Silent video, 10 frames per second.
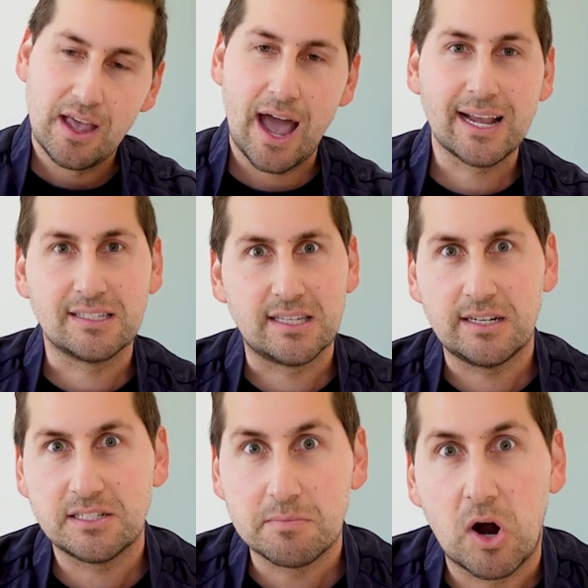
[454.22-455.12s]
I can
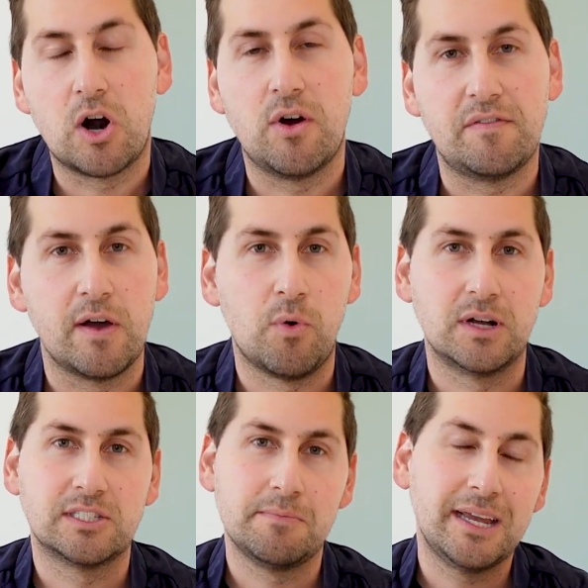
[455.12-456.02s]
send it tomorrow if I
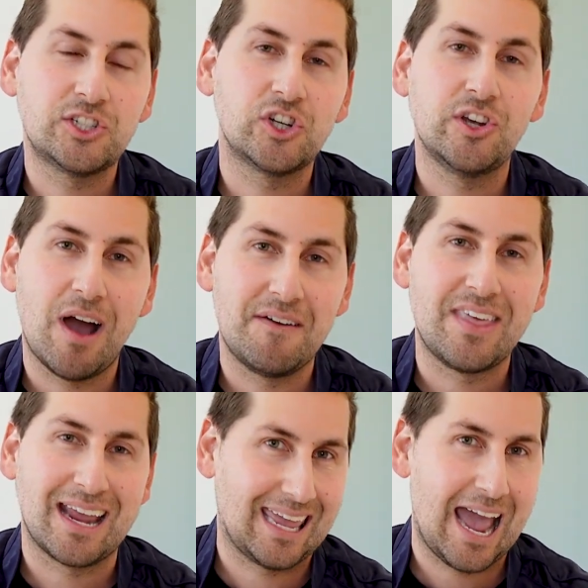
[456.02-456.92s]
want. So make sure you have
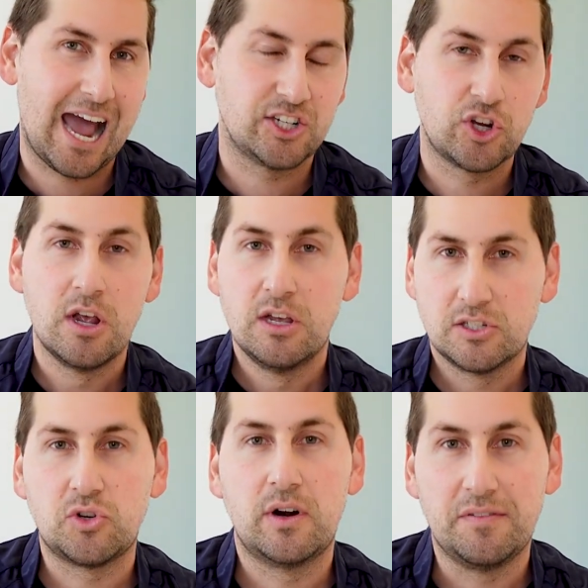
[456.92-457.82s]
that cash
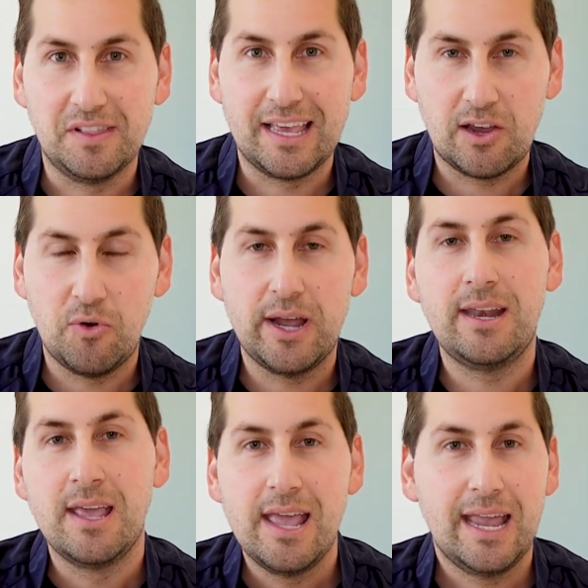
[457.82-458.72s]
sort of
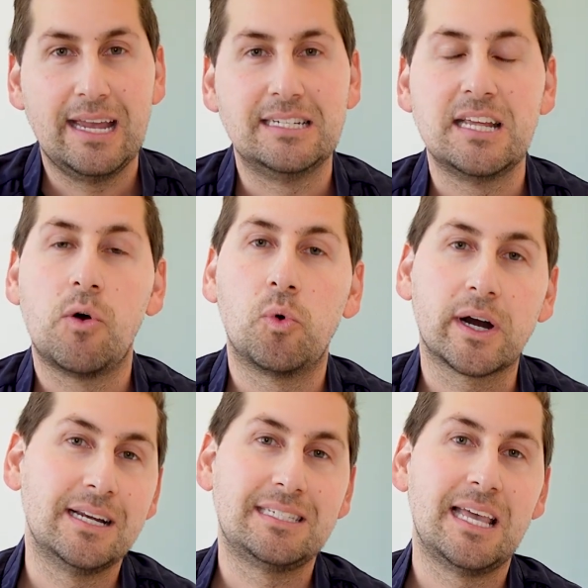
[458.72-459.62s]
liquid, and we're
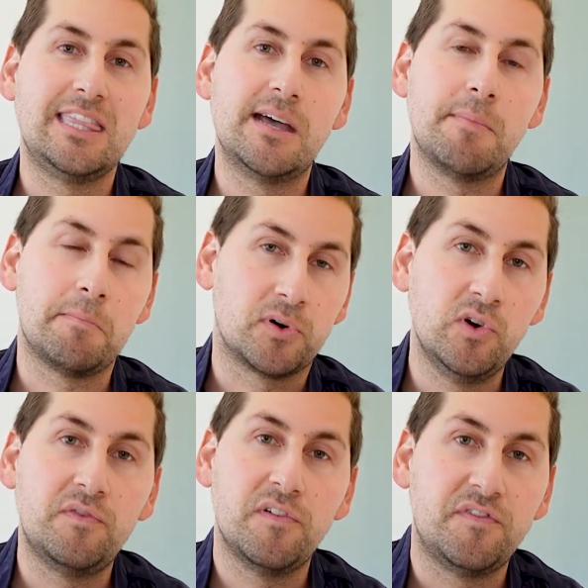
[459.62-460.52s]
going to send them a
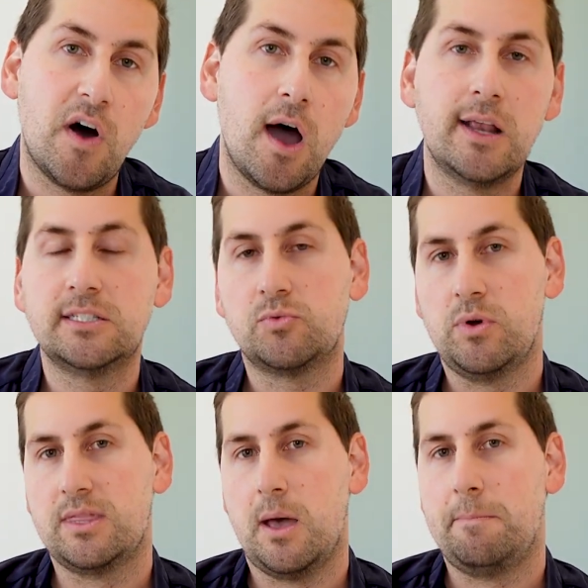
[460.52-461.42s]
proof of funds
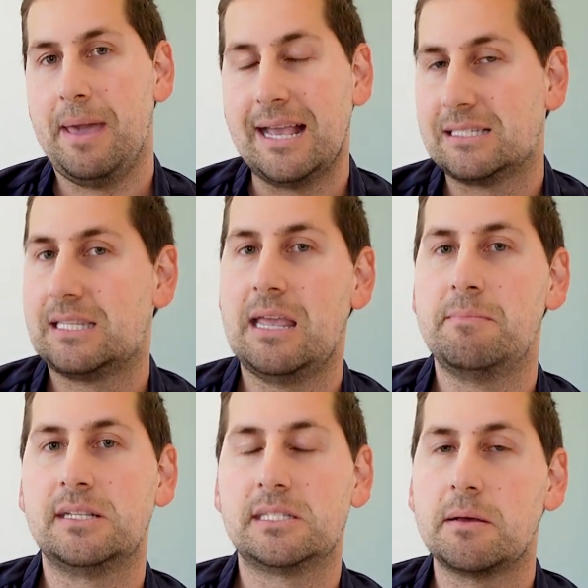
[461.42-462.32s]
with a bank
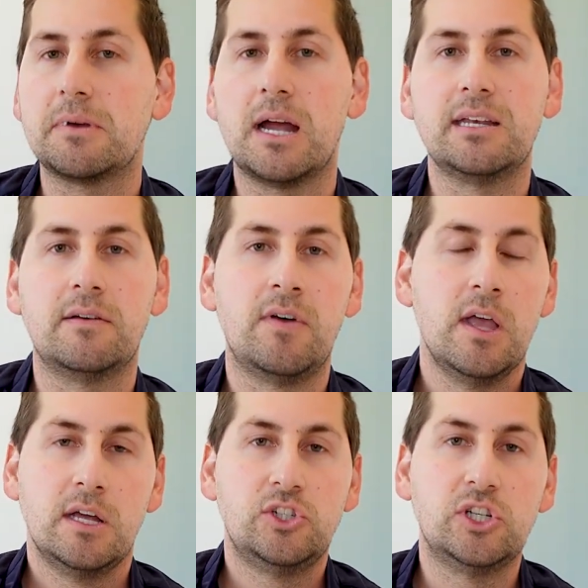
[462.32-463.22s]
statement, some kind of
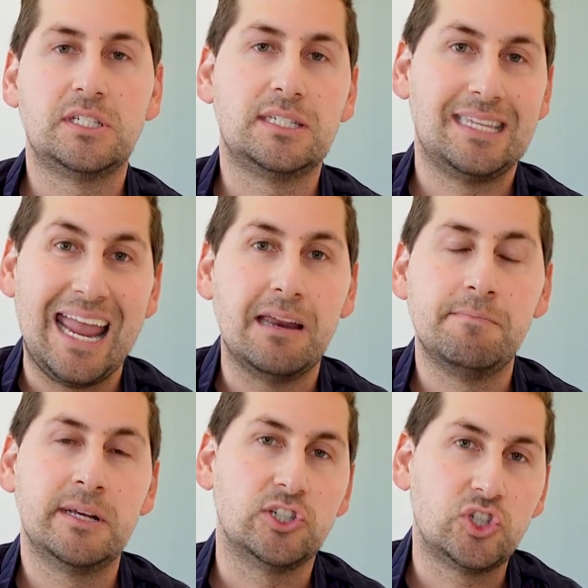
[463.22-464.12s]
just
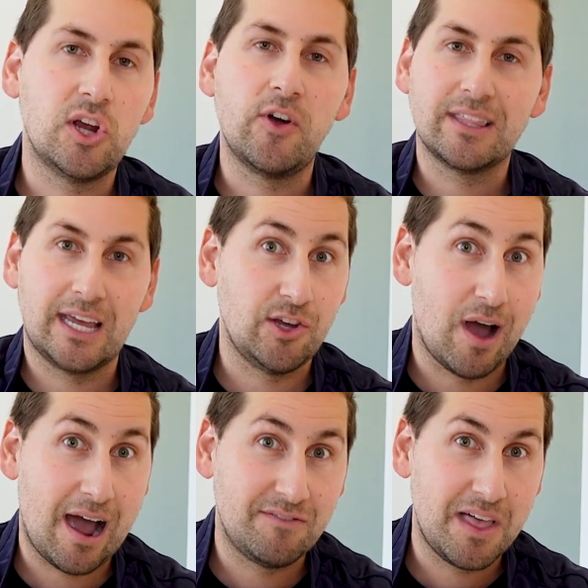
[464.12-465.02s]
statement showing that you
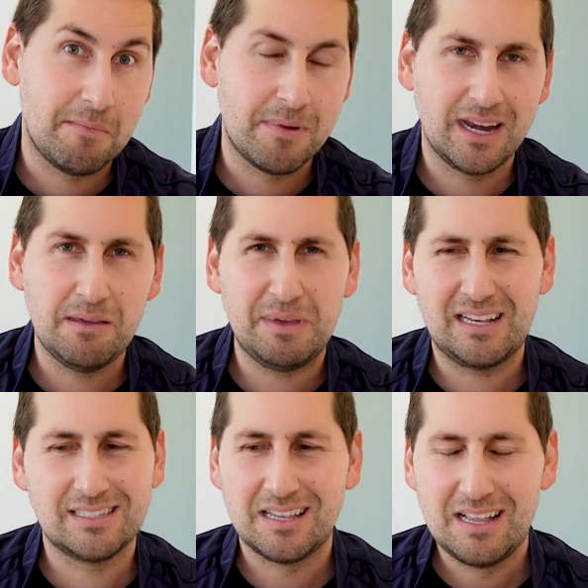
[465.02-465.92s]
have that money, because